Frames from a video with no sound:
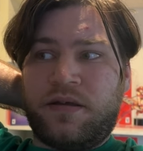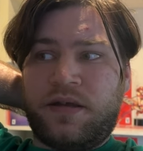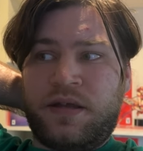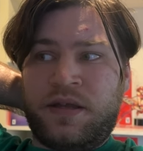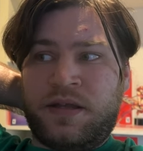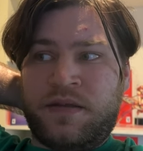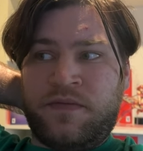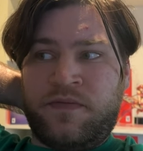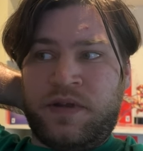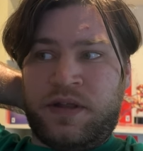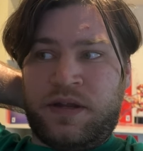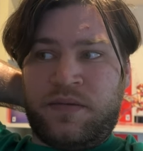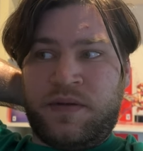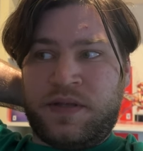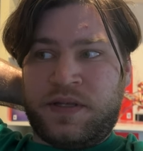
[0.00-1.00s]
it
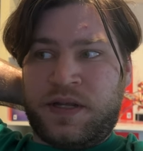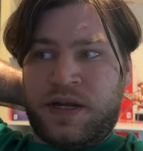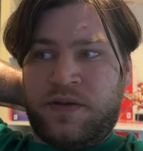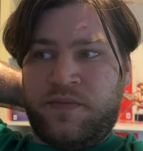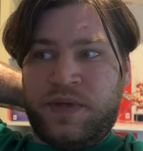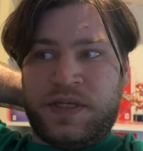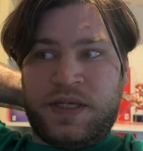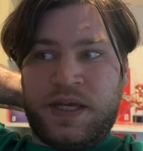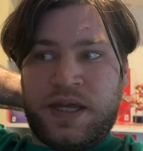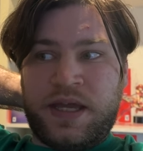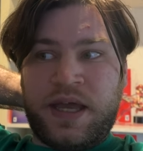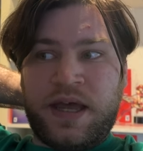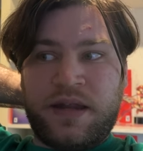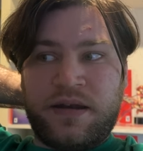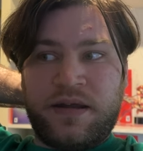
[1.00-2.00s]
really depends on how busy I
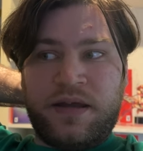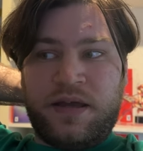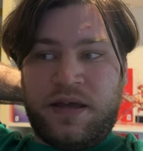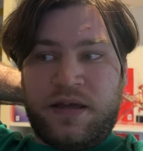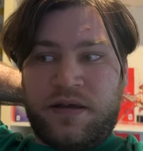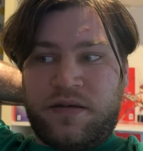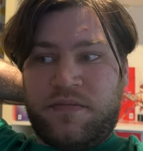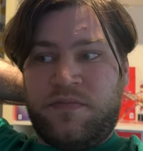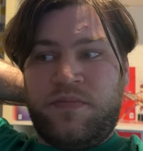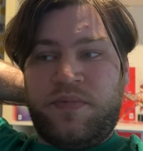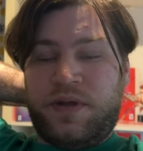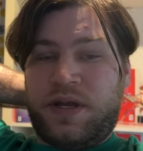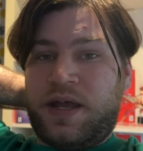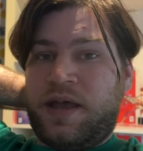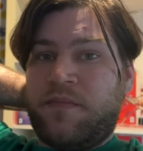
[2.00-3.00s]
get,
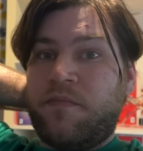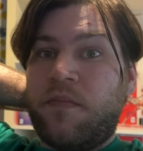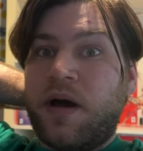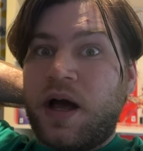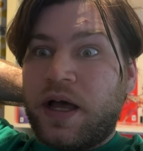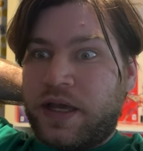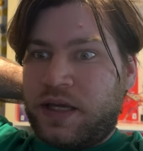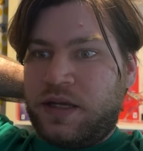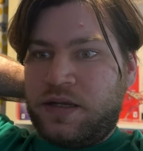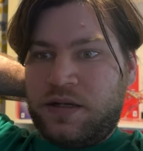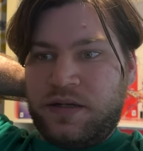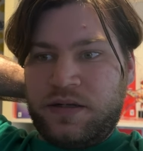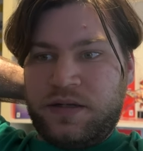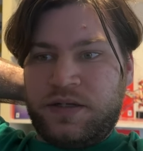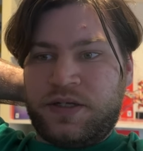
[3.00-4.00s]
but I might
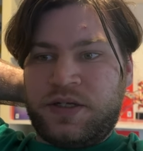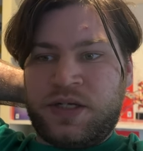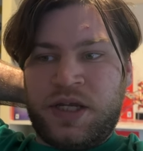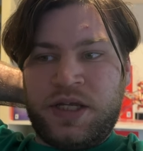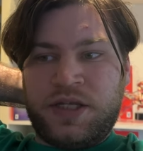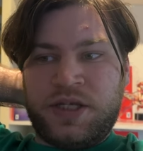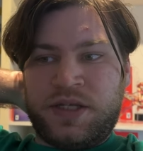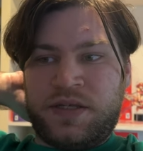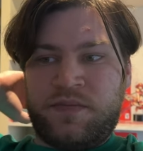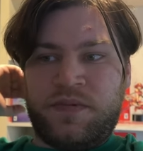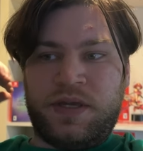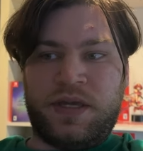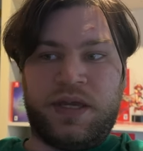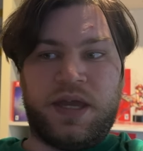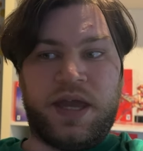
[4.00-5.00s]
change it to
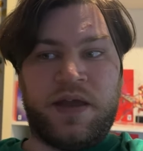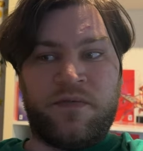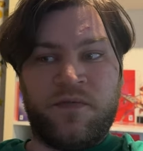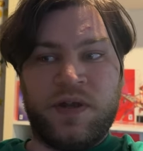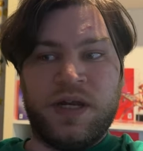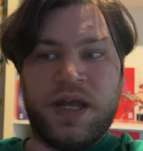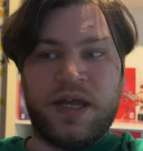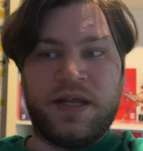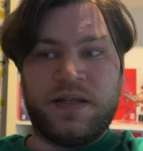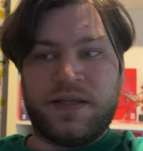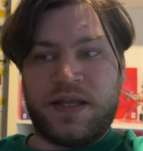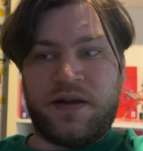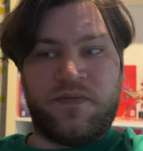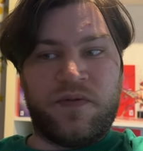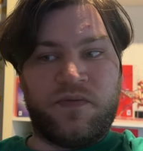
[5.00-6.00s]
be every day
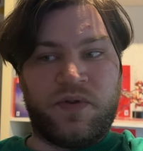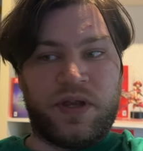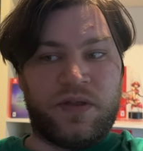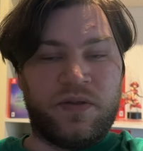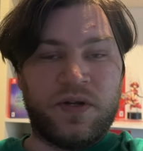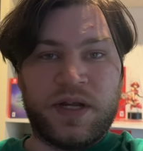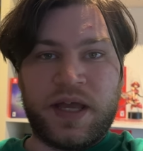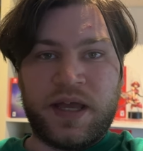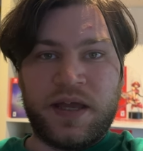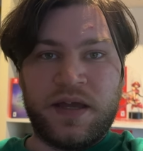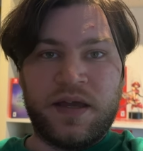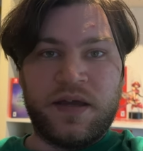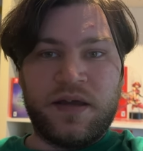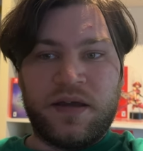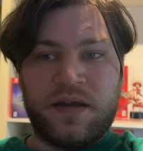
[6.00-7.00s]
instead of every other day
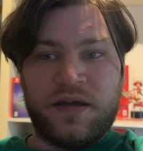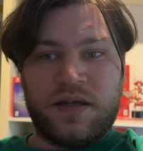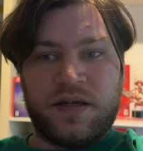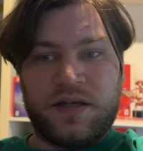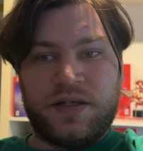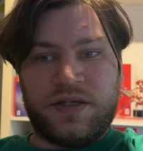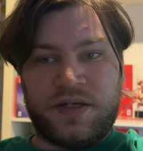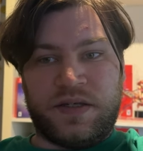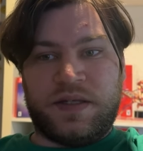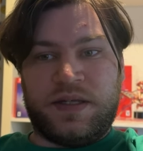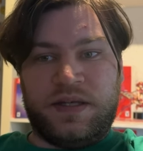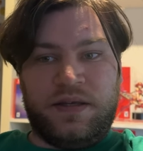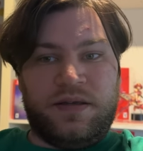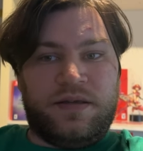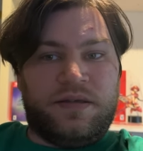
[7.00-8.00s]
just
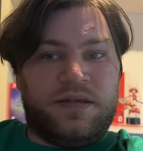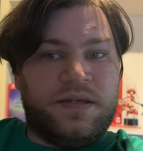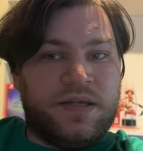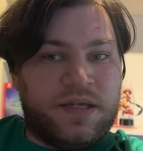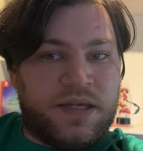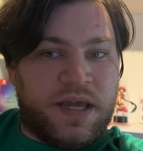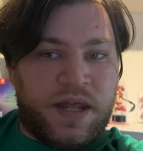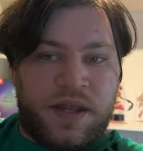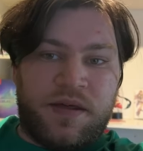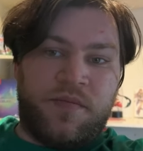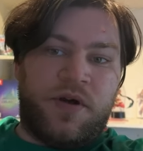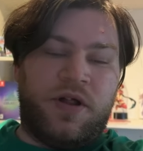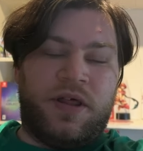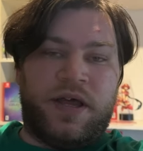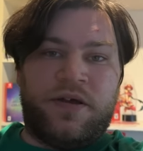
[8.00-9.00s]
to get them
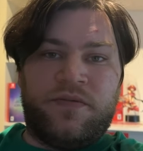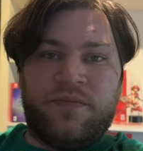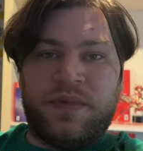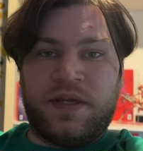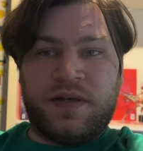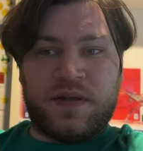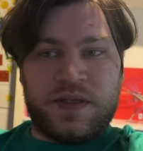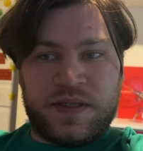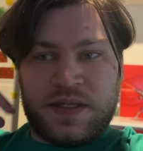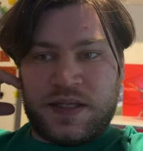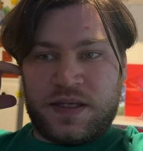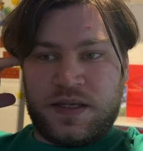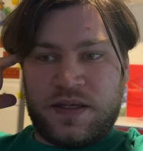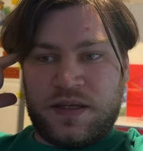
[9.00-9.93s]
all out because